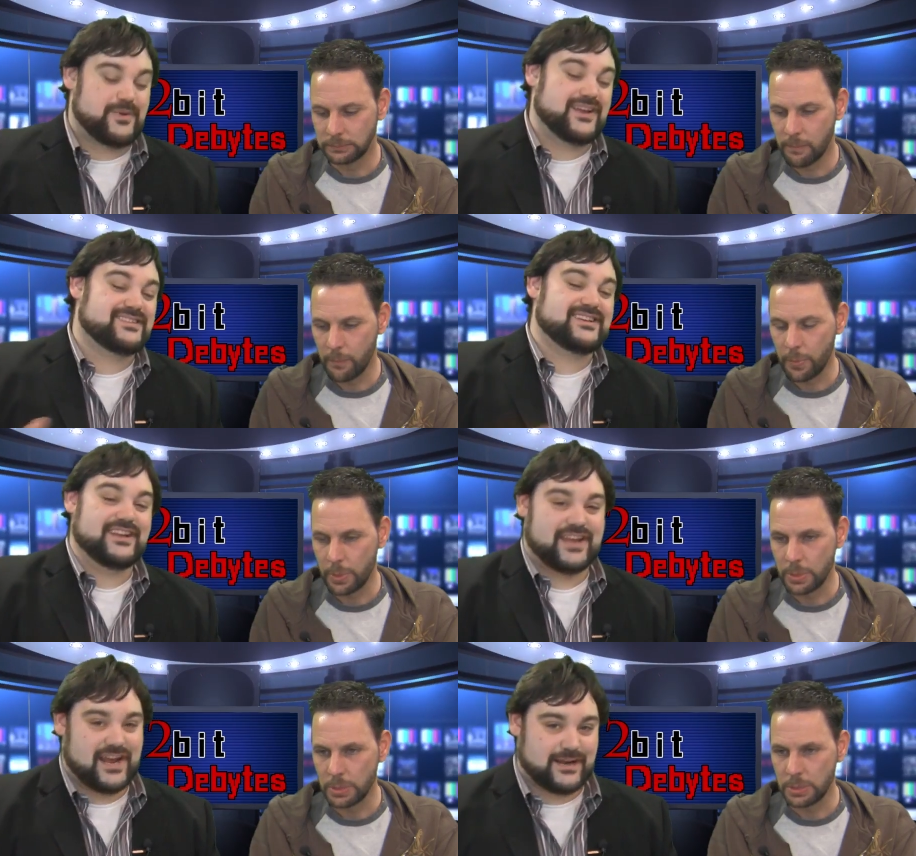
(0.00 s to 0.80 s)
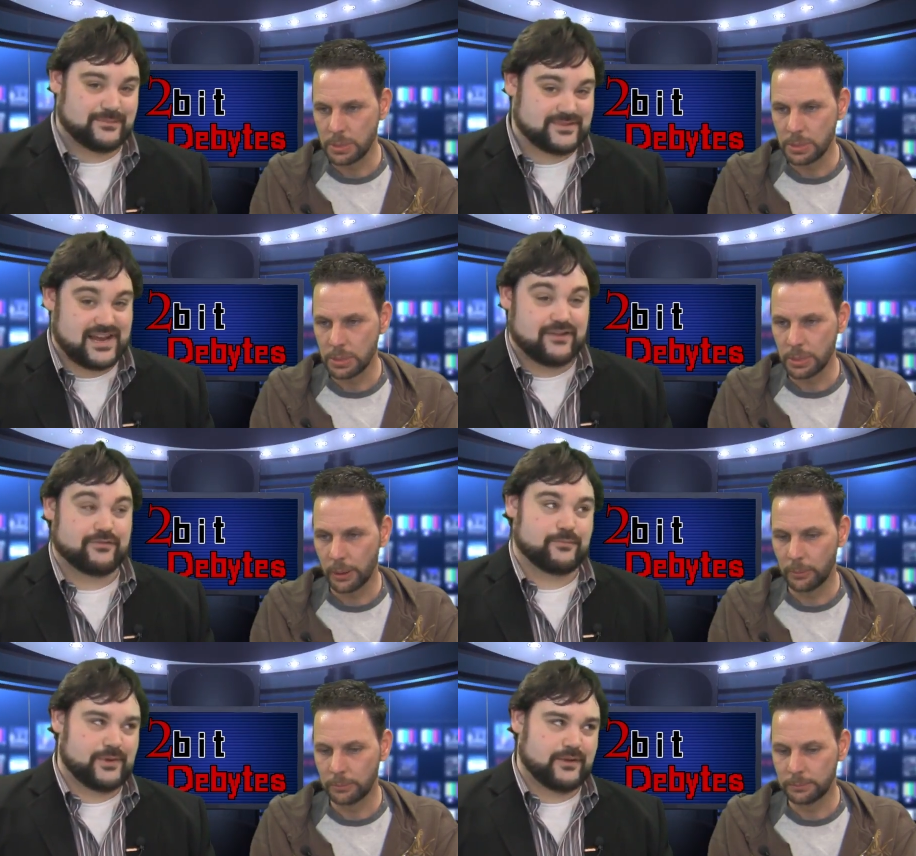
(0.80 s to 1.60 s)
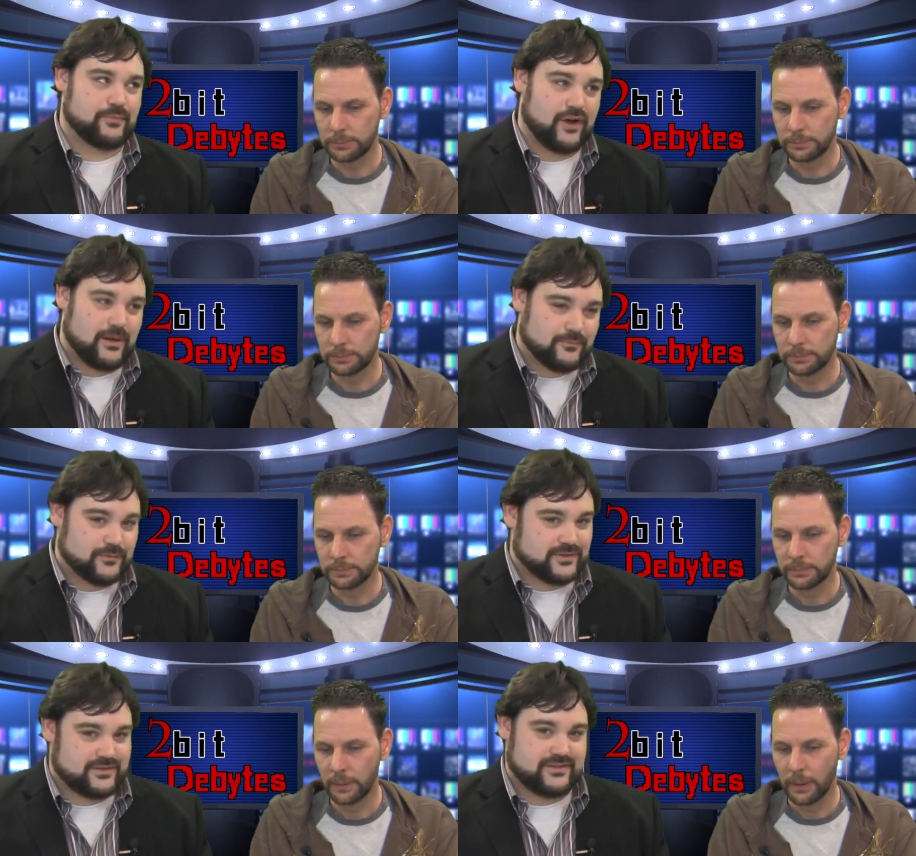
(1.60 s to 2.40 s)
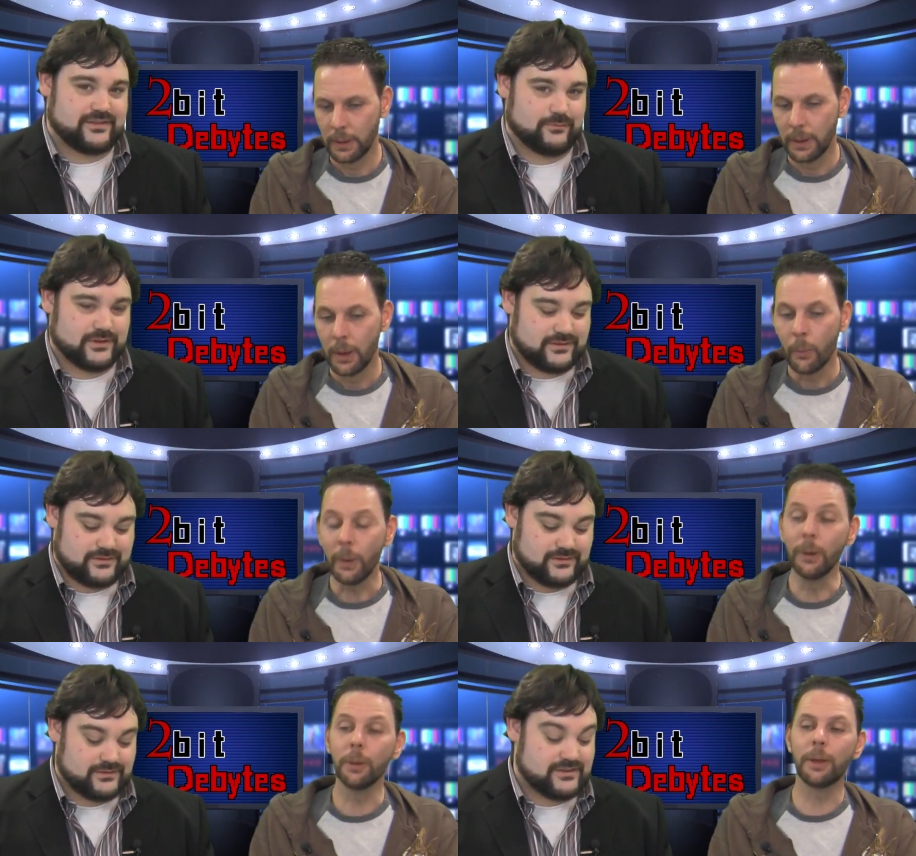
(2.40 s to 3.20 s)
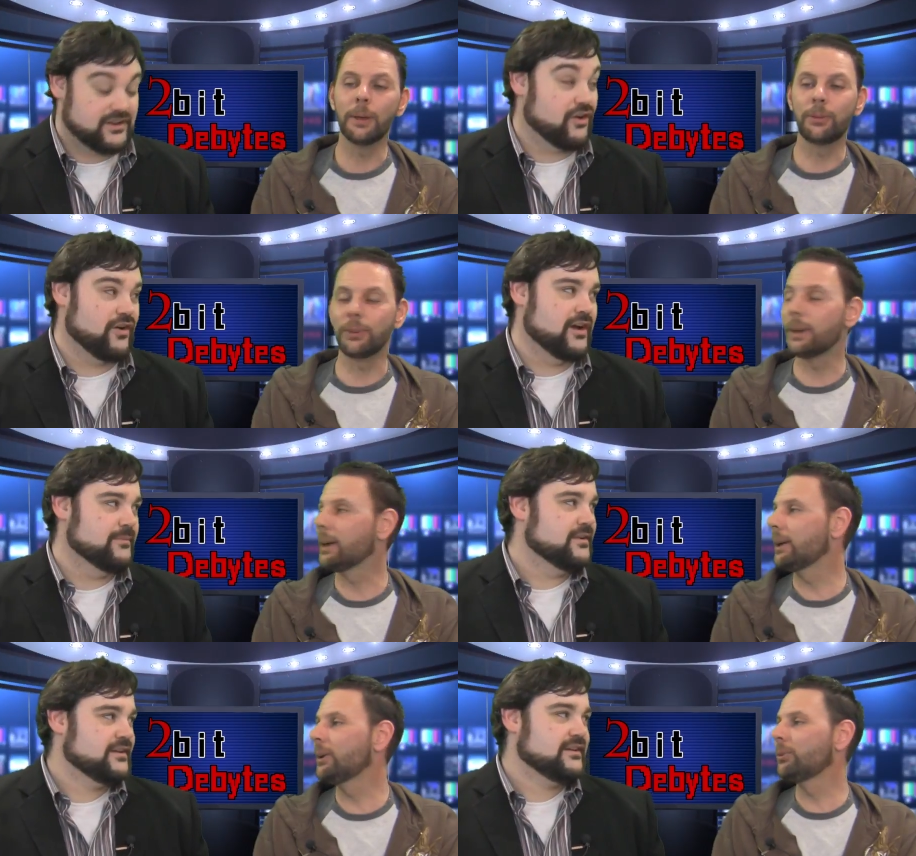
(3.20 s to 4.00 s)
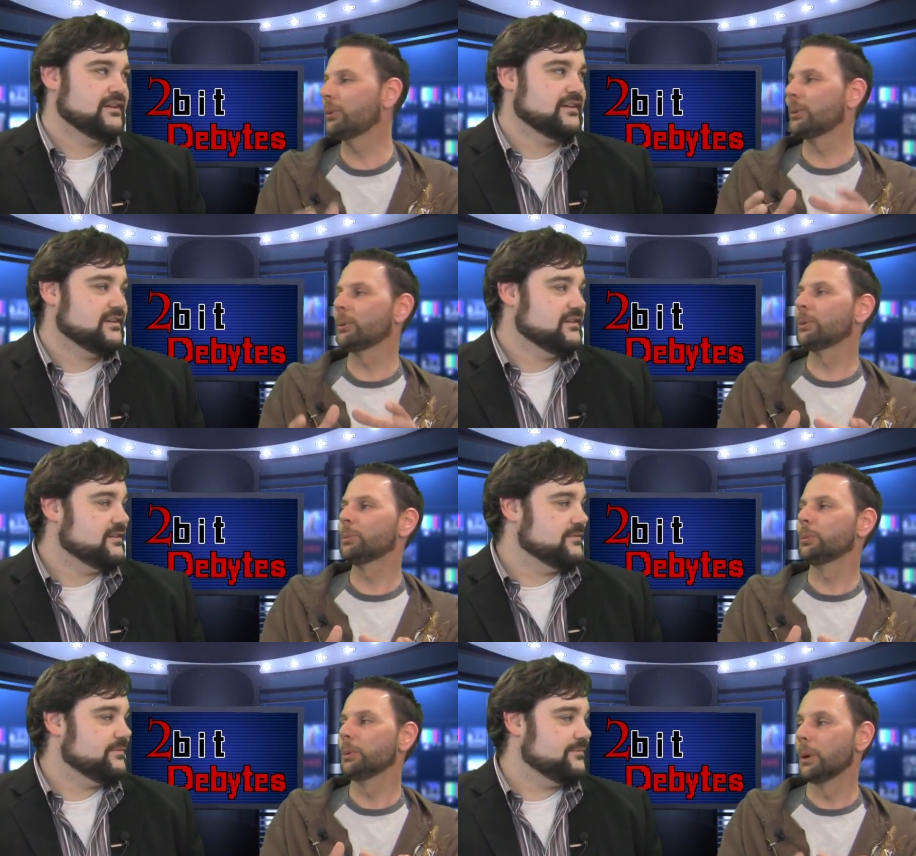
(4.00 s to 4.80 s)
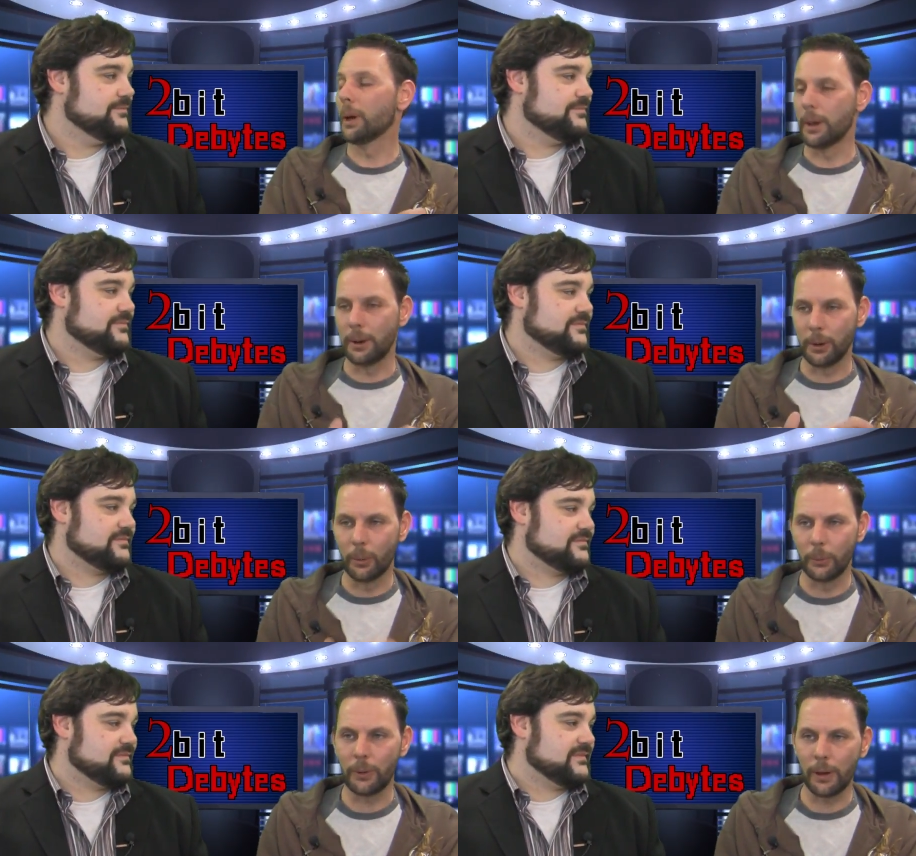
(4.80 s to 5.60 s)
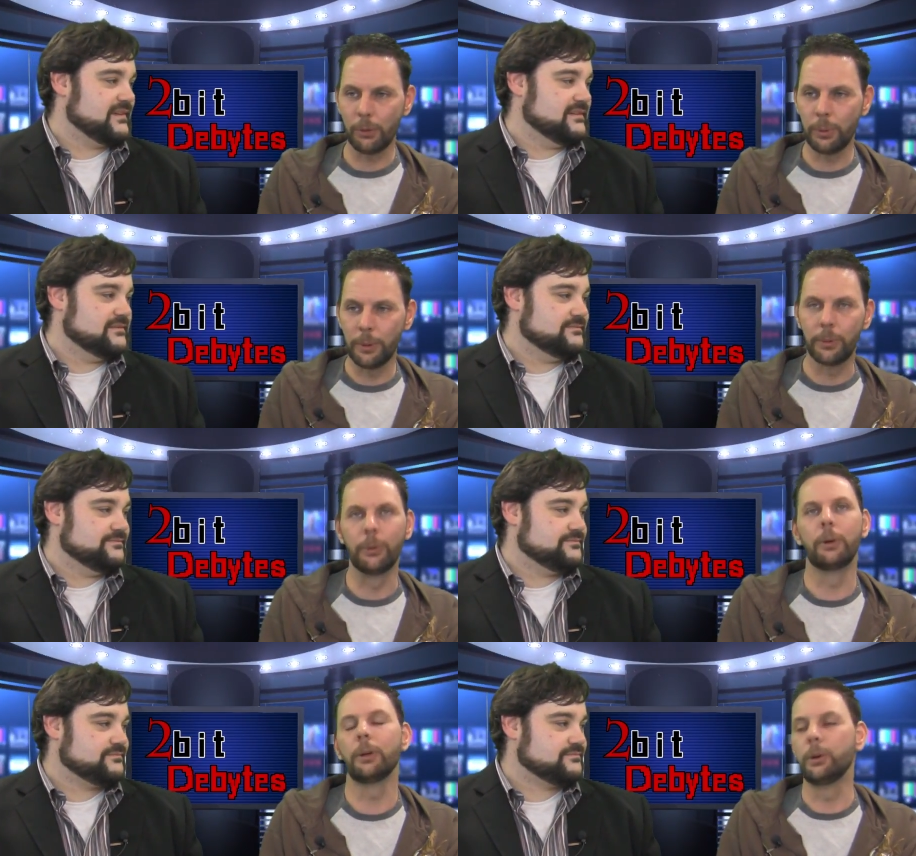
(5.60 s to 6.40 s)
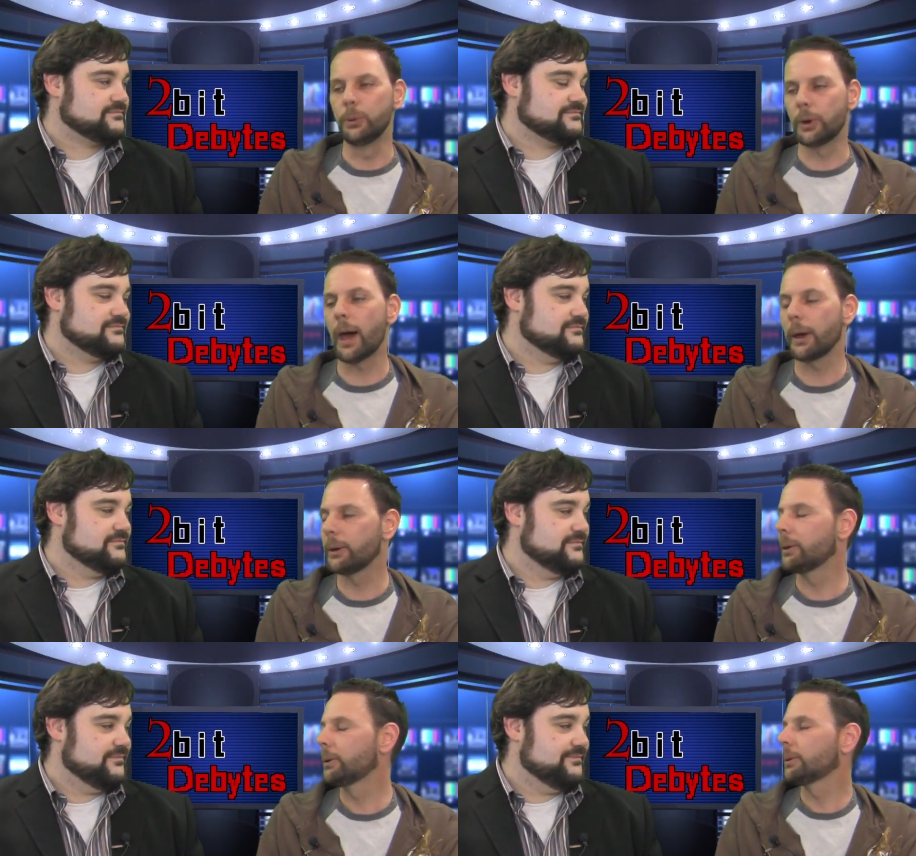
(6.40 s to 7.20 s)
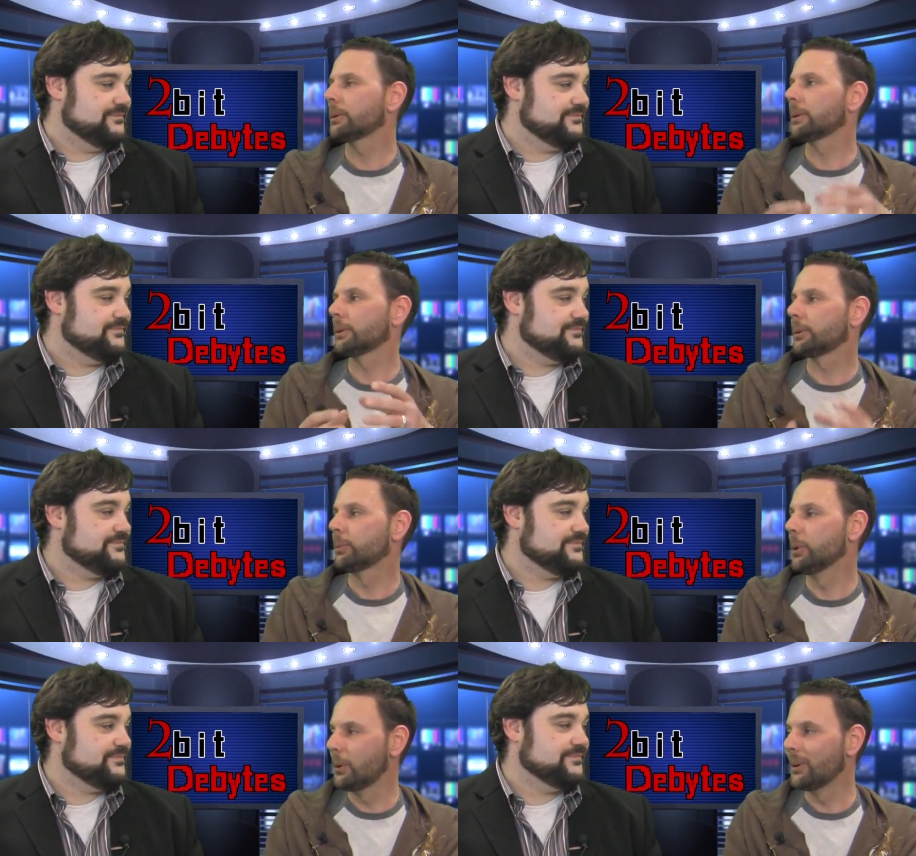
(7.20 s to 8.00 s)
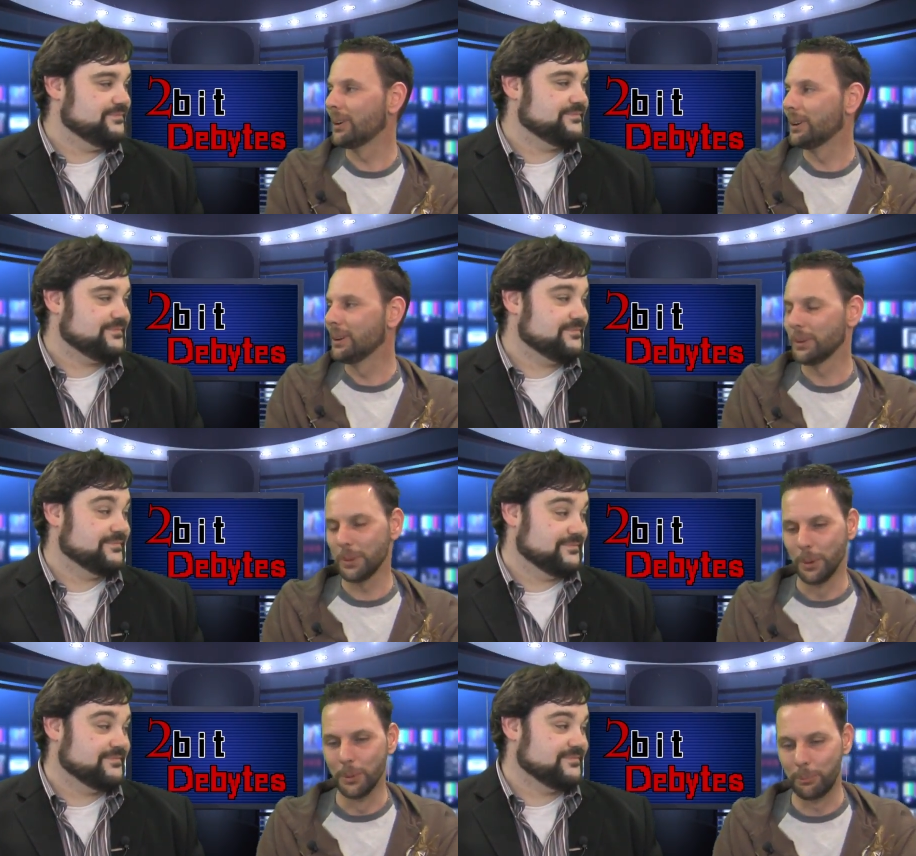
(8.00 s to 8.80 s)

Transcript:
Speaker 1: P C games have a big problem with with
Speaker 2: well, the D R M. It's easier. And it always has been due to the huge hacking and community
Speaker 1: mm-hmm.